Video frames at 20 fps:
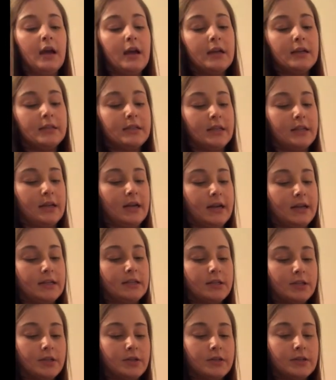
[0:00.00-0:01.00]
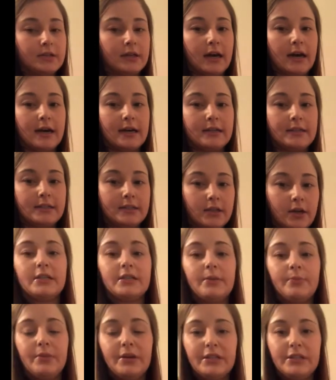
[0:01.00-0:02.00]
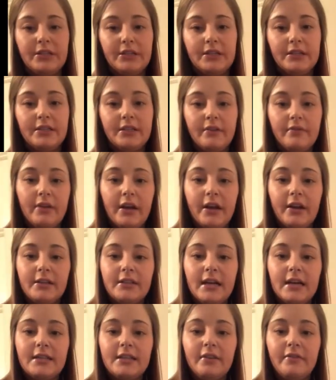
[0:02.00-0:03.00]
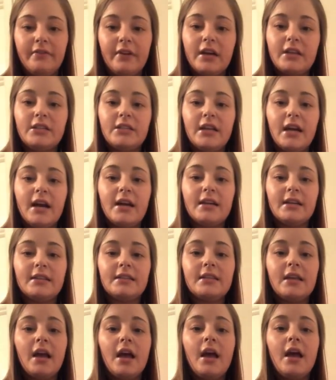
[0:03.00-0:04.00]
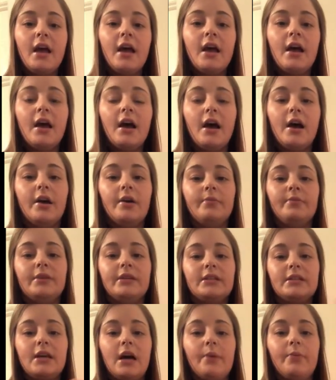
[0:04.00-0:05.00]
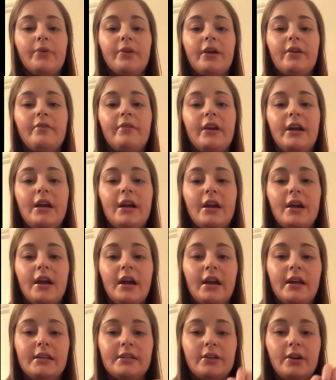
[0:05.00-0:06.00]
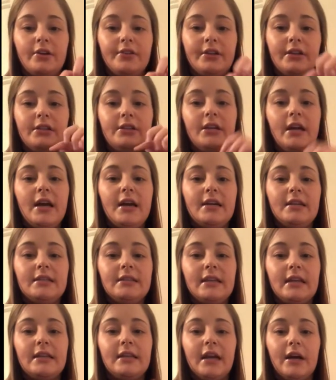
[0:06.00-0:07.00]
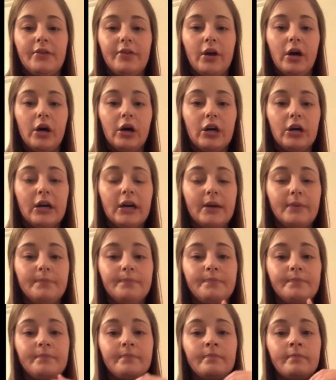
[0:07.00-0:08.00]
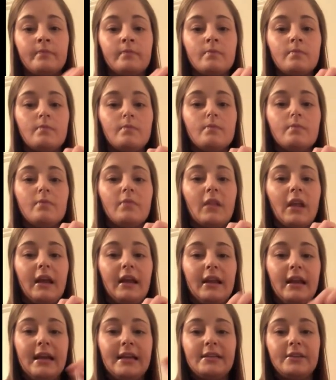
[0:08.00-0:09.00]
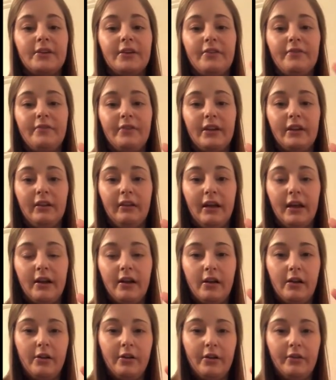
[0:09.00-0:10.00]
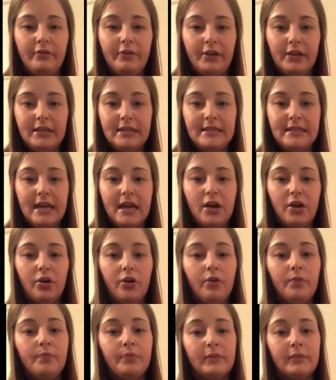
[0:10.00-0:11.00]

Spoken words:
So the next two slides are some pictures of necrotizing fasciitis. This top one over here is on the chest and down the arm, and he's on a ventilator. I don't know if you can tell.